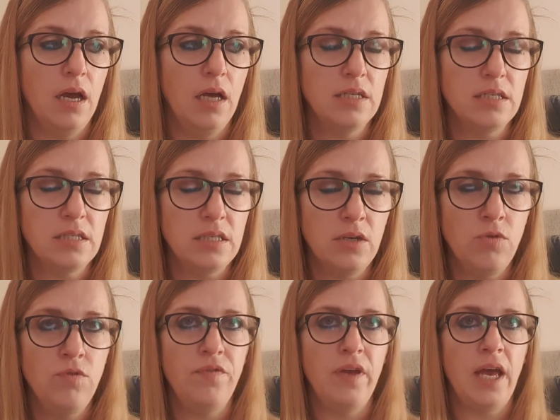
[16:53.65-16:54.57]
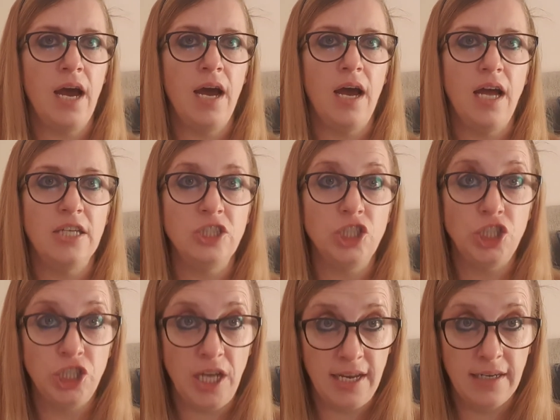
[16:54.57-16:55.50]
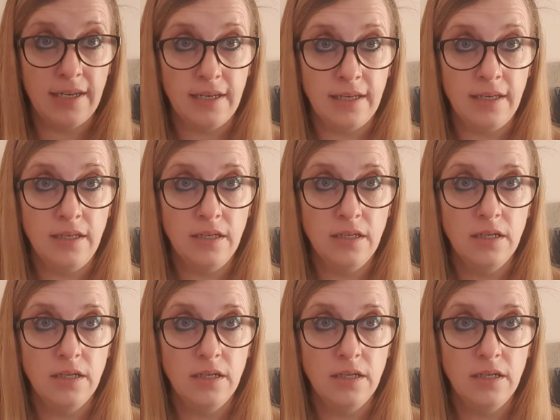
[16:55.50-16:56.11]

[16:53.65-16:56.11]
Sylvia and Jenny,